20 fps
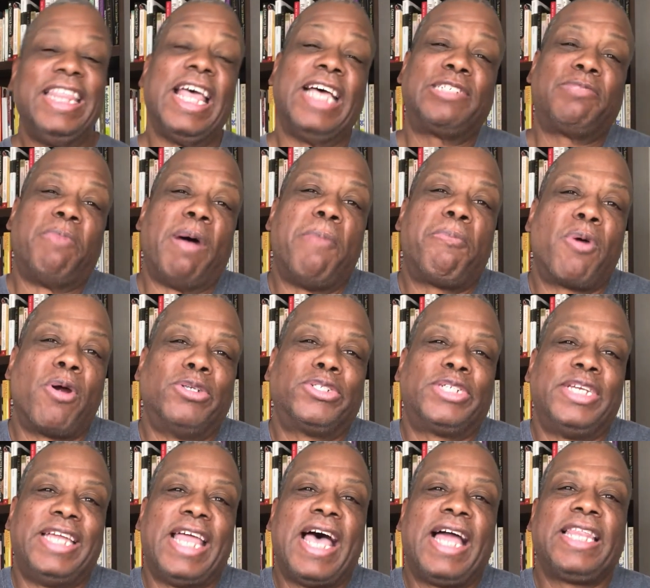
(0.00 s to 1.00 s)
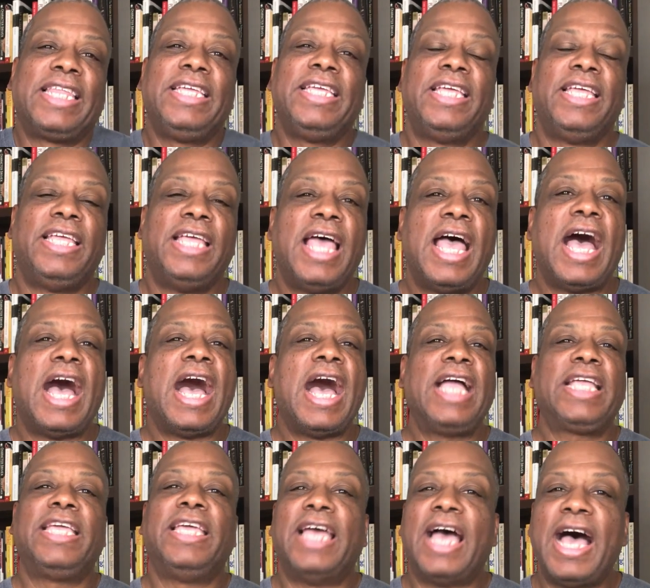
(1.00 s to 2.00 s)
that's my personality i
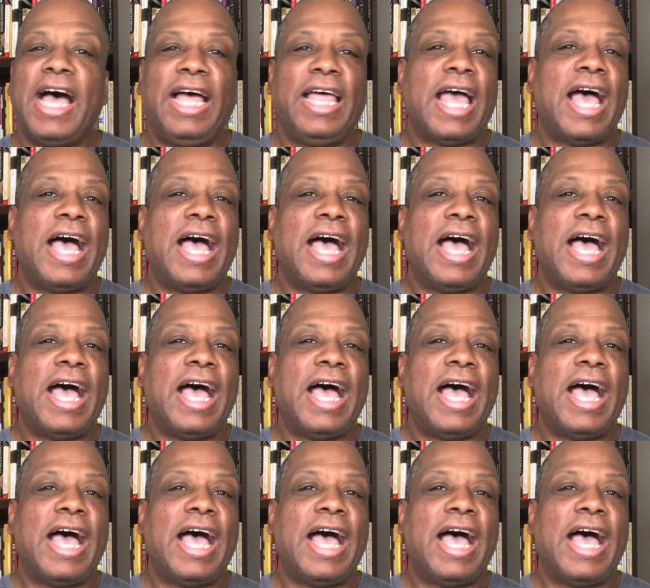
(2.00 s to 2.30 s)
can i